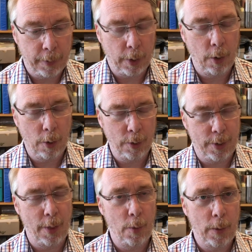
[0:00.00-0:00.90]
the
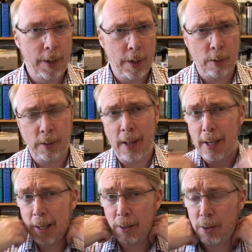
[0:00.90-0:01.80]
doors and the windows and that
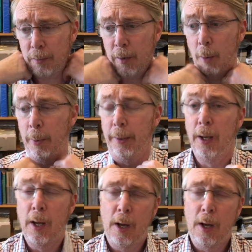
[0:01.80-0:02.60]
kind of stuff open,